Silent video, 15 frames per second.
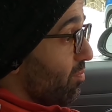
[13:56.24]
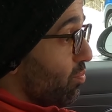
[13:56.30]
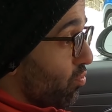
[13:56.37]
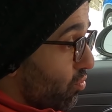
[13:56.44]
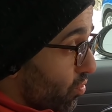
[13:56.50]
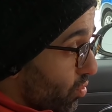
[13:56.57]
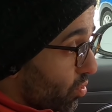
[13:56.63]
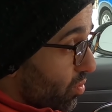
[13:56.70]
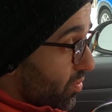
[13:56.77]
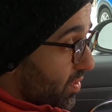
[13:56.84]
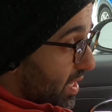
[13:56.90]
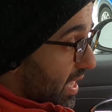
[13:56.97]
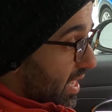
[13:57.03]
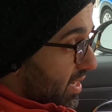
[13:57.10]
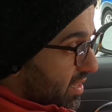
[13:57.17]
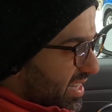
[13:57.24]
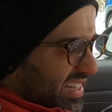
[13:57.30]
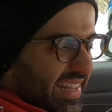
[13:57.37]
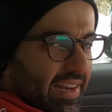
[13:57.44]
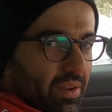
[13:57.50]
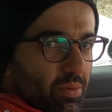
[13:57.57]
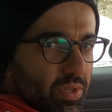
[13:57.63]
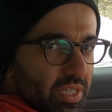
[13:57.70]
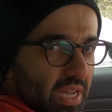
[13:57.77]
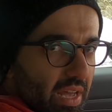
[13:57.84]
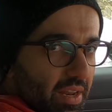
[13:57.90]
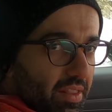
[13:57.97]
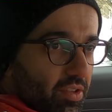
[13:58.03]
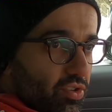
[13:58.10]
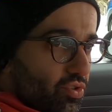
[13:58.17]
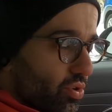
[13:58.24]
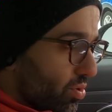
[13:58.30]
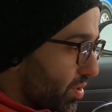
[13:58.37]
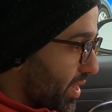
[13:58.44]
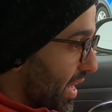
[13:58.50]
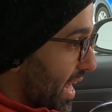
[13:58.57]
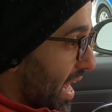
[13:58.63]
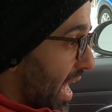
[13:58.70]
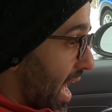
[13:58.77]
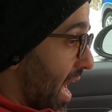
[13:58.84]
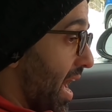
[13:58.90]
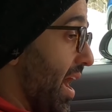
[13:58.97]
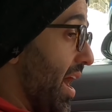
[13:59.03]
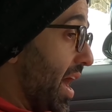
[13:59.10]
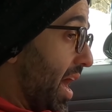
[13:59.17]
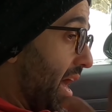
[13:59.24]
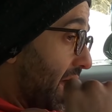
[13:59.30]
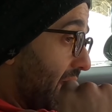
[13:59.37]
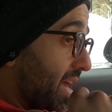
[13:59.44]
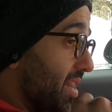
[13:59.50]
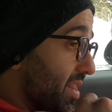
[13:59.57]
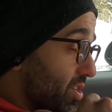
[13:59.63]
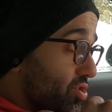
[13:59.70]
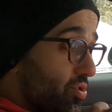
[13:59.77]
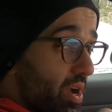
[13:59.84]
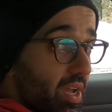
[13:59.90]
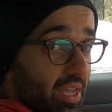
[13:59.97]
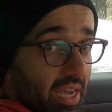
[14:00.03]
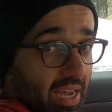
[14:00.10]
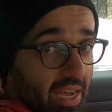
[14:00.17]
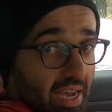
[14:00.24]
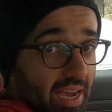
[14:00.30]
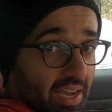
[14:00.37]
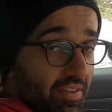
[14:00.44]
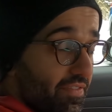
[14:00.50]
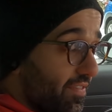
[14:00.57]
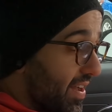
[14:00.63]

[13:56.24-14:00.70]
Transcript: of prove that the dealer was telling the truth. In the trunk, I